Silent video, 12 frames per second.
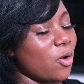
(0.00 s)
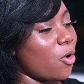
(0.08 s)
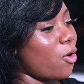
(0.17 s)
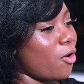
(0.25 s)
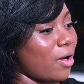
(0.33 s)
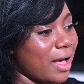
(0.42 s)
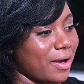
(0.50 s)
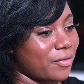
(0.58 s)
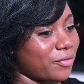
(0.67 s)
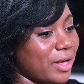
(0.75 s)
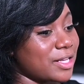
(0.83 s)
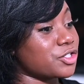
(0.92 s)
all
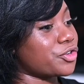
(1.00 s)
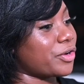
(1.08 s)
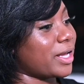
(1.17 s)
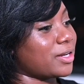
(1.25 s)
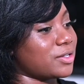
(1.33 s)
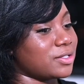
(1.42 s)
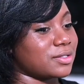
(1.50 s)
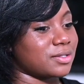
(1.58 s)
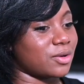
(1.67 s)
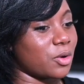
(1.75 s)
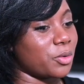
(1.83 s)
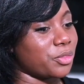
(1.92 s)
have, as creators,
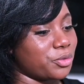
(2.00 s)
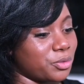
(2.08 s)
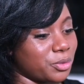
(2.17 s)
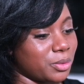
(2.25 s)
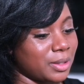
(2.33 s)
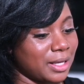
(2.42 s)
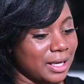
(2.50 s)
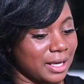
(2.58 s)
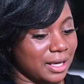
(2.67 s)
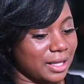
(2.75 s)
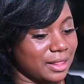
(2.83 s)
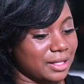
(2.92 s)
go through
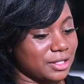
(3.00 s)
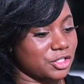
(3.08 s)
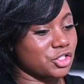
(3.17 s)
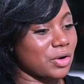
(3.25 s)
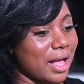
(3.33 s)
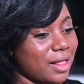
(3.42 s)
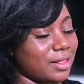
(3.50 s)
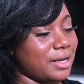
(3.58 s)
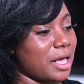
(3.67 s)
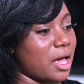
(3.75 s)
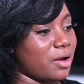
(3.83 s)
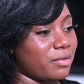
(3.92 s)
the trial
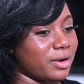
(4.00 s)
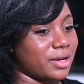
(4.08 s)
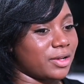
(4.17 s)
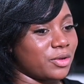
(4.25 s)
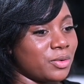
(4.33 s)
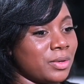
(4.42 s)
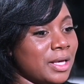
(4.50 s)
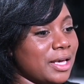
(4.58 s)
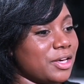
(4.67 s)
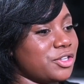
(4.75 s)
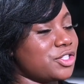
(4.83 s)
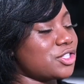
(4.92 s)
and error. You
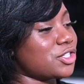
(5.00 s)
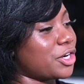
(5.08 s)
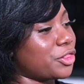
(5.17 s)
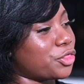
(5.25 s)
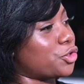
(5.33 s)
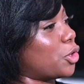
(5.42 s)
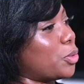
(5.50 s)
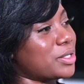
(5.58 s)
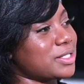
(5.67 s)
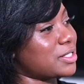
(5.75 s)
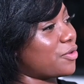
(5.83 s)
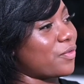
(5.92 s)
just start throwing
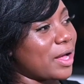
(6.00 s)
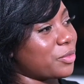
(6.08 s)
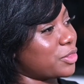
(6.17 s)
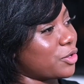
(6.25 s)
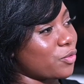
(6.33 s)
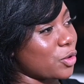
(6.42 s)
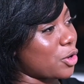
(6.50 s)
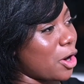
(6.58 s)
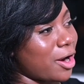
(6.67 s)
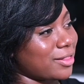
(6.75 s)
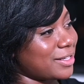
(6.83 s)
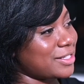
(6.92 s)
stuff out there,
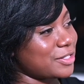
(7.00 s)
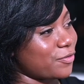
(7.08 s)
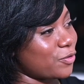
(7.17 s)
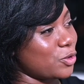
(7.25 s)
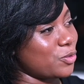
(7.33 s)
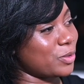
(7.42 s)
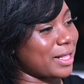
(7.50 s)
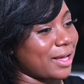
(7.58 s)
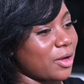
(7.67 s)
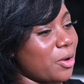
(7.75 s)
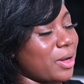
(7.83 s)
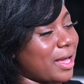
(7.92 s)
regardless if you
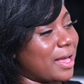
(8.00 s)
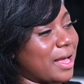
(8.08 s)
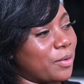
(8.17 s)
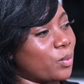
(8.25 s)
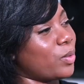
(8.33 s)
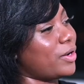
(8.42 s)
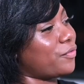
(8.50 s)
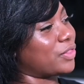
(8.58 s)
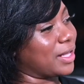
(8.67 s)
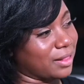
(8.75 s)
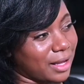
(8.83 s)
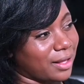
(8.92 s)
like, okay, what if
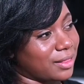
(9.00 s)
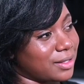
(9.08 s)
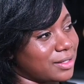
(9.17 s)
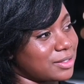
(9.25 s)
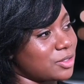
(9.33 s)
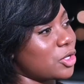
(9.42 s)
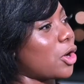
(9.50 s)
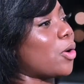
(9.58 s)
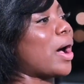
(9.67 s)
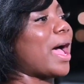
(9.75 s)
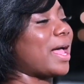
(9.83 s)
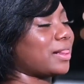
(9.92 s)
they like this?
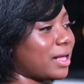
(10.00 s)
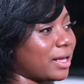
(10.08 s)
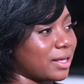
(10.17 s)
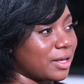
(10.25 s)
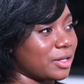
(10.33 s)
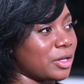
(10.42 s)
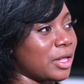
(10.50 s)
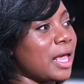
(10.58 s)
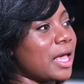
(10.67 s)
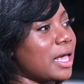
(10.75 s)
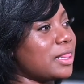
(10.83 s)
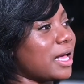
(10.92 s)
No, I like it.
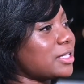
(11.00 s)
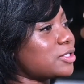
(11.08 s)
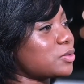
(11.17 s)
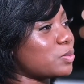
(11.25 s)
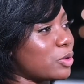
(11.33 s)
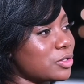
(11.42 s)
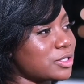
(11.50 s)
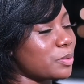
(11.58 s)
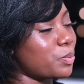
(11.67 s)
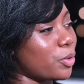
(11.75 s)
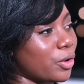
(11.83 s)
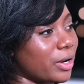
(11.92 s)
And that's most
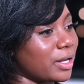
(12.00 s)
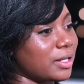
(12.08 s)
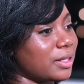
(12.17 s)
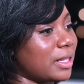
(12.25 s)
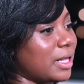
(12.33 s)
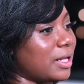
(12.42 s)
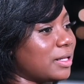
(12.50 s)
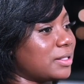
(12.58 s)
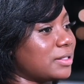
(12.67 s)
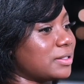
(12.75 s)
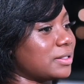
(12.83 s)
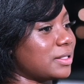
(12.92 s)
important.
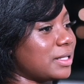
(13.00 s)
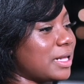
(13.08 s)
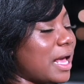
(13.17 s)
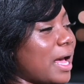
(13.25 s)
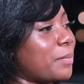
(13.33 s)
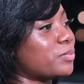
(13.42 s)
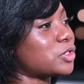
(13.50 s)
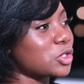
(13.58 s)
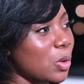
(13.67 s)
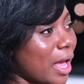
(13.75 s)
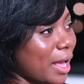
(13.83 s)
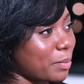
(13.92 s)
And I'm
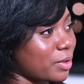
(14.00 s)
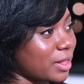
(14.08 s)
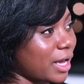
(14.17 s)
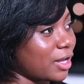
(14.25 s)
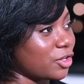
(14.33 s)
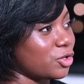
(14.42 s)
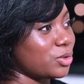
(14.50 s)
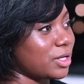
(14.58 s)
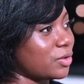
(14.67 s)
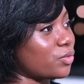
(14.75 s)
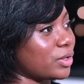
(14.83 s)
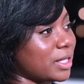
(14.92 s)
so happy that you
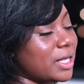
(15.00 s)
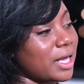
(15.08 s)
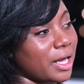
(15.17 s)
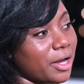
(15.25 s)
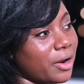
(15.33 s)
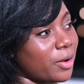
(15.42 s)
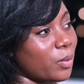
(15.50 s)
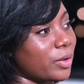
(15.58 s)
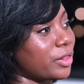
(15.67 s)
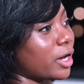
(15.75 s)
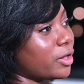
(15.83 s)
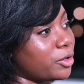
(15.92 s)
didn't really care
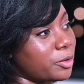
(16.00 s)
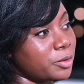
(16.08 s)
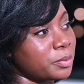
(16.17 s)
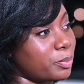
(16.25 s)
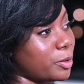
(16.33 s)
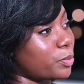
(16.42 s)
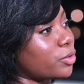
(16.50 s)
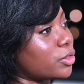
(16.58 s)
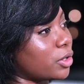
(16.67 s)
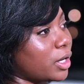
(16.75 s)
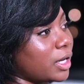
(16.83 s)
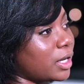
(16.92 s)
what other people
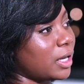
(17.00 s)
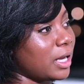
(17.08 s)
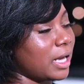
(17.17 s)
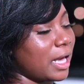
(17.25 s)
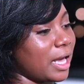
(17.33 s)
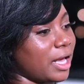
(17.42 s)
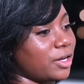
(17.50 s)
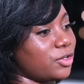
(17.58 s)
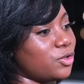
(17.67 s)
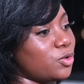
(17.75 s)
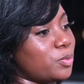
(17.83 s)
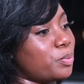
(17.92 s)
thought. And
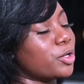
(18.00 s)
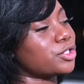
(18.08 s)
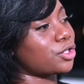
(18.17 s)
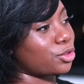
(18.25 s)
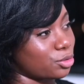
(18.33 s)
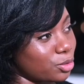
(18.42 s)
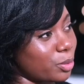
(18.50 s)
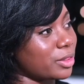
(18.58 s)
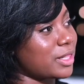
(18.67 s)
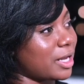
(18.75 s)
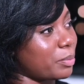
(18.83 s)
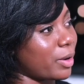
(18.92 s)
you pushed through
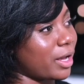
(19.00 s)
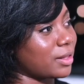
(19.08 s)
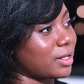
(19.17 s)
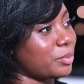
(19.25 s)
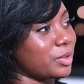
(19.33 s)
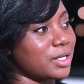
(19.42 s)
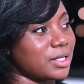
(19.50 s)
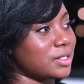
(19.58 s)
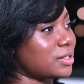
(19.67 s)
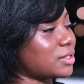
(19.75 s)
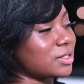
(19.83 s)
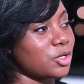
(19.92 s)
with that pilot,
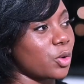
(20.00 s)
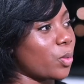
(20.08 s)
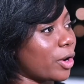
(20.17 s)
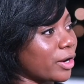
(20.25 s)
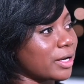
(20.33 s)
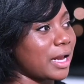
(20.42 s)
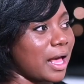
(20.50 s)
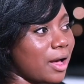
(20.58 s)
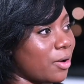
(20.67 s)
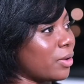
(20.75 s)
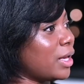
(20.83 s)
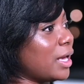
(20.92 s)
because your work
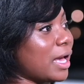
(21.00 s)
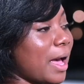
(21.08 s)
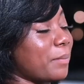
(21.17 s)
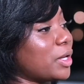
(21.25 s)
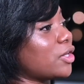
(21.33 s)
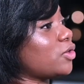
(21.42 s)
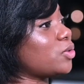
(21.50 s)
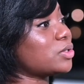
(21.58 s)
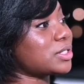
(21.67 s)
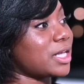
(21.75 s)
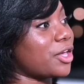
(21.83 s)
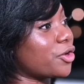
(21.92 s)
now, I mean, you
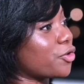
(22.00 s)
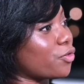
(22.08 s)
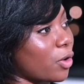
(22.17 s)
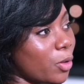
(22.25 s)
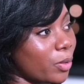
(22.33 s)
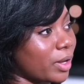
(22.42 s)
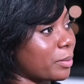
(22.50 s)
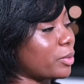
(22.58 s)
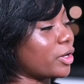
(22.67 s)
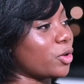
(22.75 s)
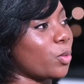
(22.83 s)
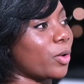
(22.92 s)
say you're growing,
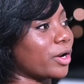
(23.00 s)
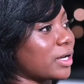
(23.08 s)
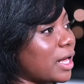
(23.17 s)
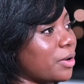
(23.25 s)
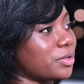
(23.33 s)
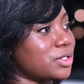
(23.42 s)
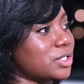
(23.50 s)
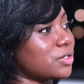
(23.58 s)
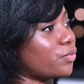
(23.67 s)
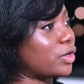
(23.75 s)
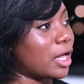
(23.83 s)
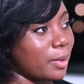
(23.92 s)
but your work now is
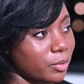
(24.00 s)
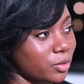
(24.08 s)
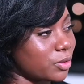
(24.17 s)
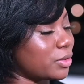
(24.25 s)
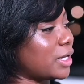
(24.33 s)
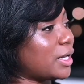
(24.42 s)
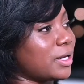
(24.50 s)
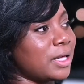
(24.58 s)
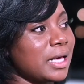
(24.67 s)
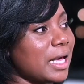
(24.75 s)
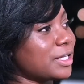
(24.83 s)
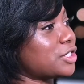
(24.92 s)
just phenomenal. And
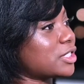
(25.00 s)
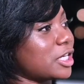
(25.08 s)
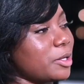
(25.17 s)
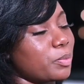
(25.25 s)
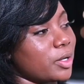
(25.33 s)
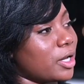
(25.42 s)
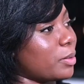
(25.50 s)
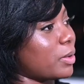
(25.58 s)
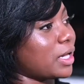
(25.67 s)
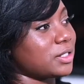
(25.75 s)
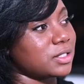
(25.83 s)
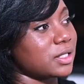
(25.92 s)
just keep it up.
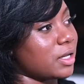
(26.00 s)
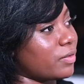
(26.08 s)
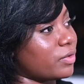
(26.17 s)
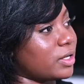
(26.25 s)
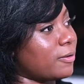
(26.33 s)
I just love it.